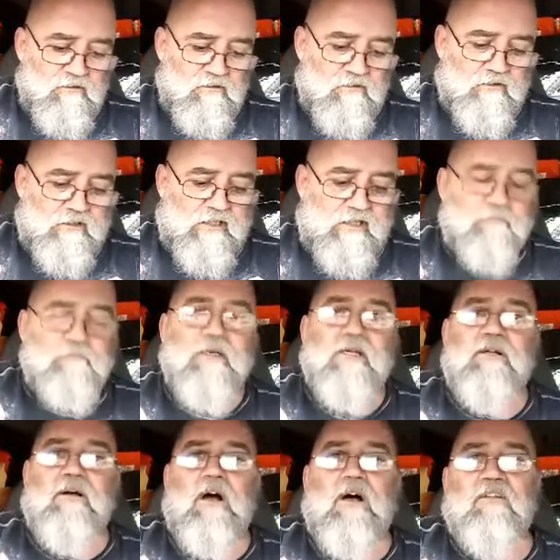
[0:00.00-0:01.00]
Okay,
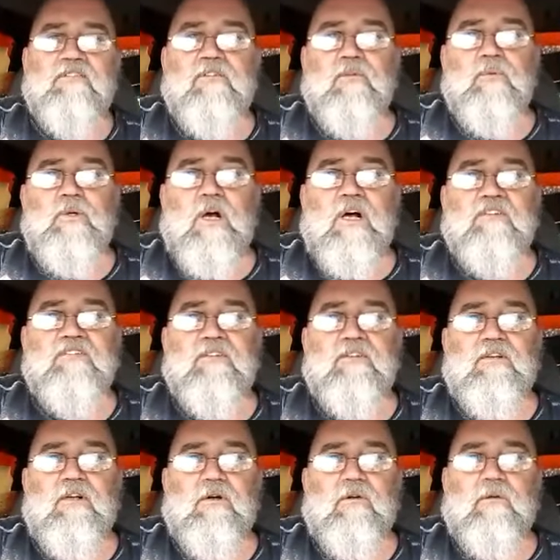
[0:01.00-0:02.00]
but also, we
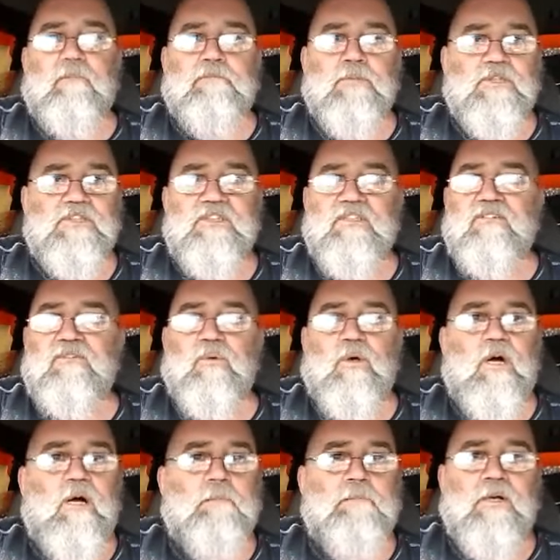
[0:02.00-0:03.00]
also know the Bushes
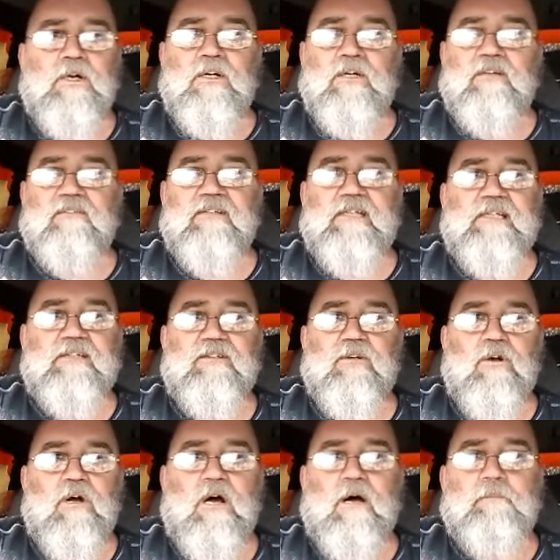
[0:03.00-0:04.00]
were all part of it.
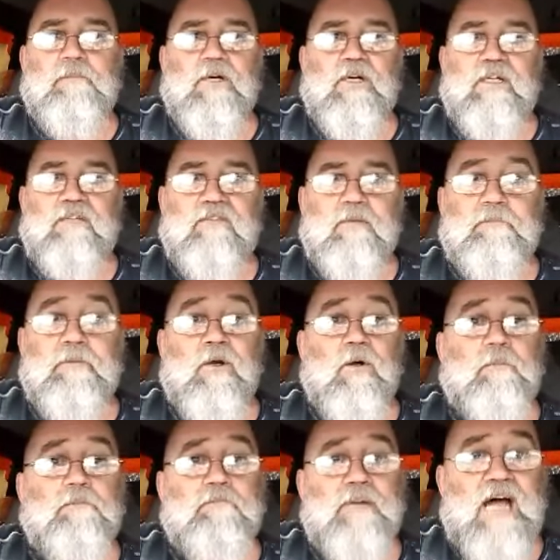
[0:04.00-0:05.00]
They're all part of it. But
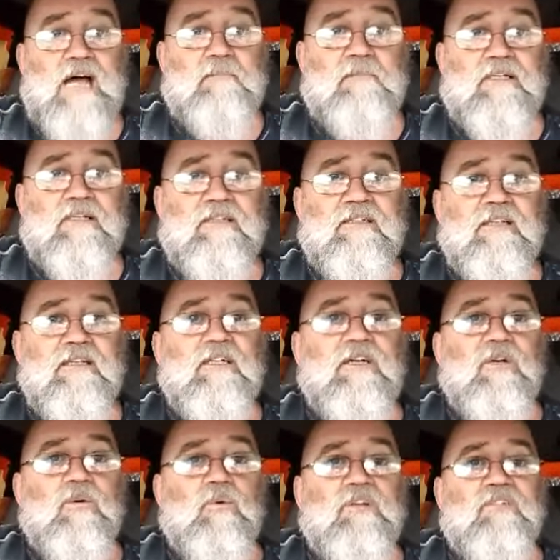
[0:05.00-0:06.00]
Obama
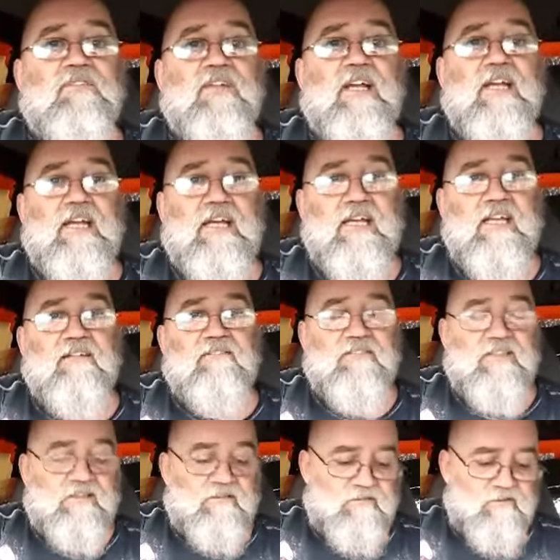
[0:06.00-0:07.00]
was the head
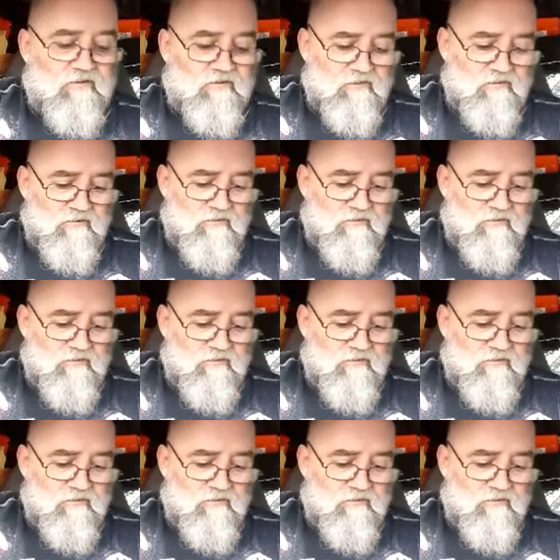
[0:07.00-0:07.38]
of it.